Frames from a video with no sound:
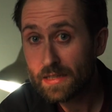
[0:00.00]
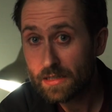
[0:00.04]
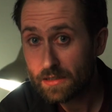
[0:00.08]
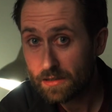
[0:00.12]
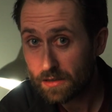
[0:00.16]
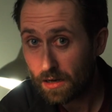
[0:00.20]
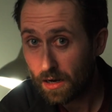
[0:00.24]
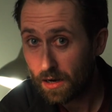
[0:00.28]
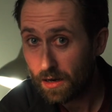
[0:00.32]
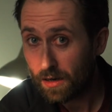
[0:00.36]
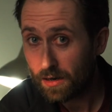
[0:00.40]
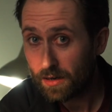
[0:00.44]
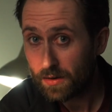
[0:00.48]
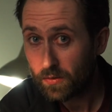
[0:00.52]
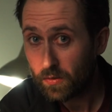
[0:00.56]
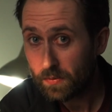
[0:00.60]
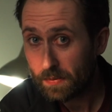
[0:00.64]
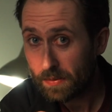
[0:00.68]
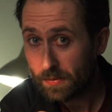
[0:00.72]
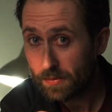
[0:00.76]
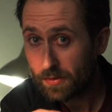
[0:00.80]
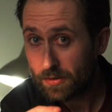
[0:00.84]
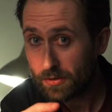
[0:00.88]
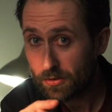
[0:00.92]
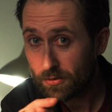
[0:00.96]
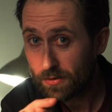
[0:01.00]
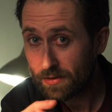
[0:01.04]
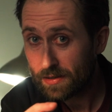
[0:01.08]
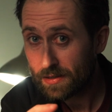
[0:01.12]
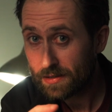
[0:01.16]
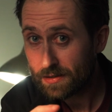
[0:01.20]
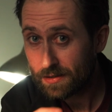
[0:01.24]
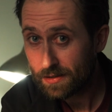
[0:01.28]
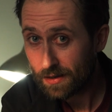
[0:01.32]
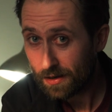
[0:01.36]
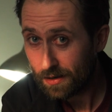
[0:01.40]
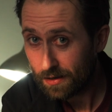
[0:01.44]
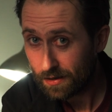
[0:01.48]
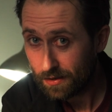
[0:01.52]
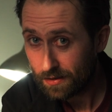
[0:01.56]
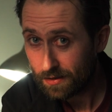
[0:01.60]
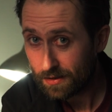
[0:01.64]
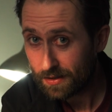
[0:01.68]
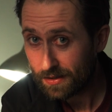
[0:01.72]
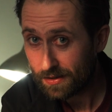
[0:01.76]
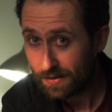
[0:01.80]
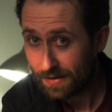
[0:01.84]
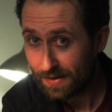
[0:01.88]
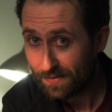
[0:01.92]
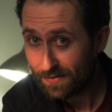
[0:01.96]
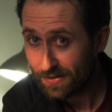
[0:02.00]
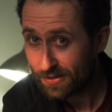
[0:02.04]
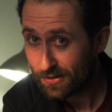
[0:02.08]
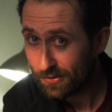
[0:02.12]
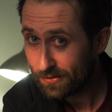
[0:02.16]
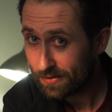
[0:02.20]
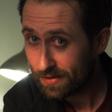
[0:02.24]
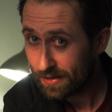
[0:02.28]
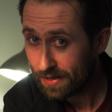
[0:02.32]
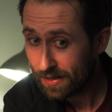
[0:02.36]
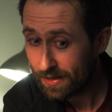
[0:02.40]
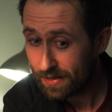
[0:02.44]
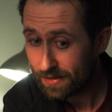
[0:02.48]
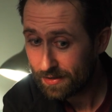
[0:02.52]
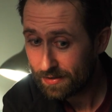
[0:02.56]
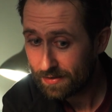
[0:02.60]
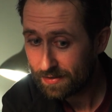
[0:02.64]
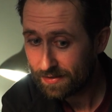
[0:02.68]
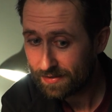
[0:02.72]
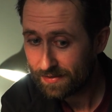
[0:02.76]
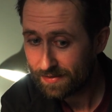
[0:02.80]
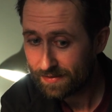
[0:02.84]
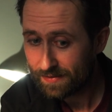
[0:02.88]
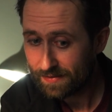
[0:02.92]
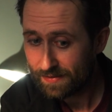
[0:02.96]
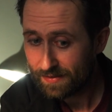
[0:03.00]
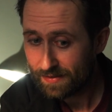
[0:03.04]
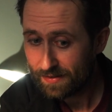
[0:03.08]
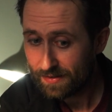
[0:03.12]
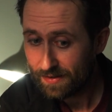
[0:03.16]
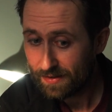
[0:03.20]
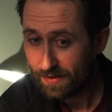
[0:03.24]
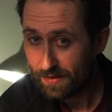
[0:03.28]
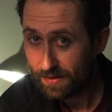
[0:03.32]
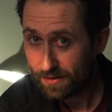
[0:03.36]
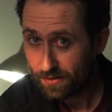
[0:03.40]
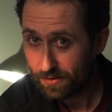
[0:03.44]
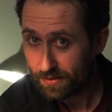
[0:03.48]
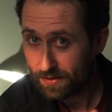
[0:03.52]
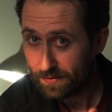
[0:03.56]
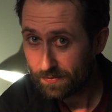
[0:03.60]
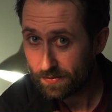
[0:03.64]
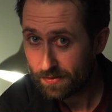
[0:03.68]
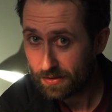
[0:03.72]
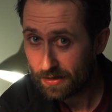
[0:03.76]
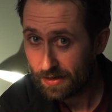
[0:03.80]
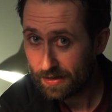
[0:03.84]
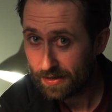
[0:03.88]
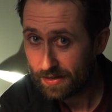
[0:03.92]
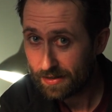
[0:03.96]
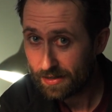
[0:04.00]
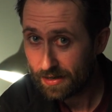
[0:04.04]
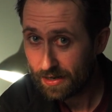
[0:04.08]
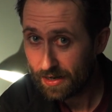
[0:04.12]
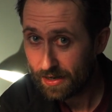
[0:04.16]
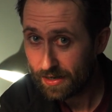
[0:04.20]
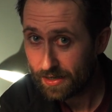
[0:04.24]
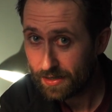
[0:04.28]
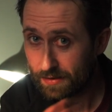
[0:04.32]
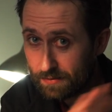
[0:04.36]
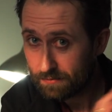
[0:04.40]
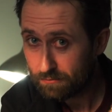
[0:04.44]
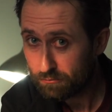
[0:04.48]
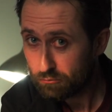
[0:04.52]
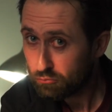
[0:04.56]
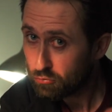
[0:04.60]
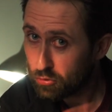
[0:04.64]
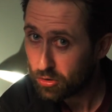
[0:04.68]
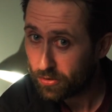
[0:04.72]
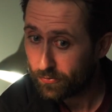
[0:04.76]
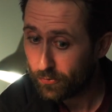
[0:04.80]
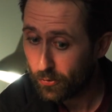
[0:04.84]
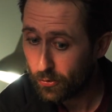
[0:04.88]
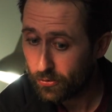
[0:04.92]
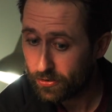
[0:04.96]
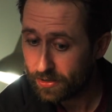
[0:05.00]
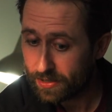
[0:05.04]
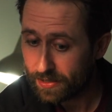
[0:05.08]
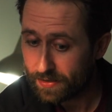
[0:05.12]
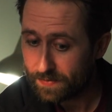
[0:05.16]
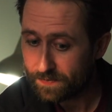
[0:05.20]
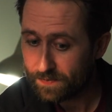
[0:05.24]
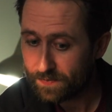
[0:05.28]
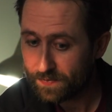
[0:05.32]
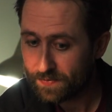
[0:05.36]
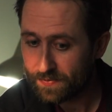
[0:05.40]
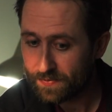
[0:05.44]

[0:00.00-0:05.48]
the dark. Remember, you do it in the dark. You never do it in the light, because if you've done it in the light, you've ruined it.